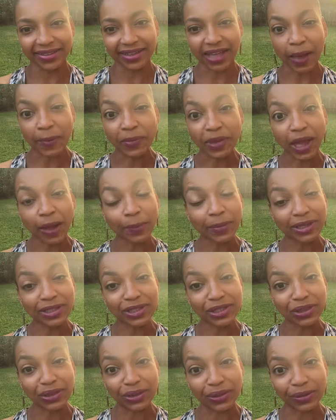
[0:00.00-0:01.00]
I'm coming
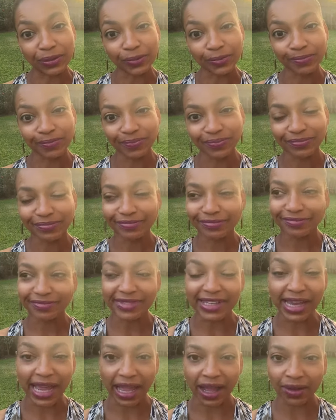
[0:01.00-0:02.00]
to you
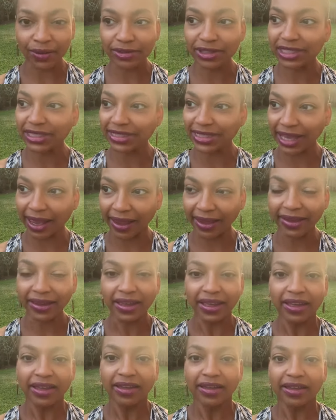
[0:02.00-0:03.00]
now, today,
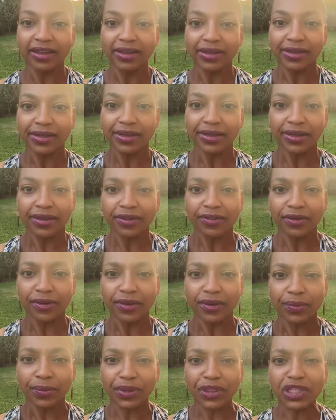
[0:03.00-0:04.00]

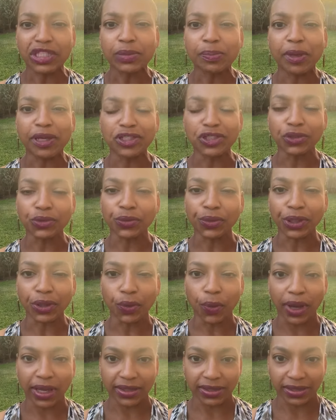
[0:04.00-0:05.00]
with a special
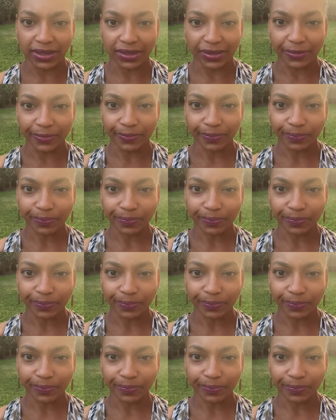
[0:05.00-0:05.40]
request.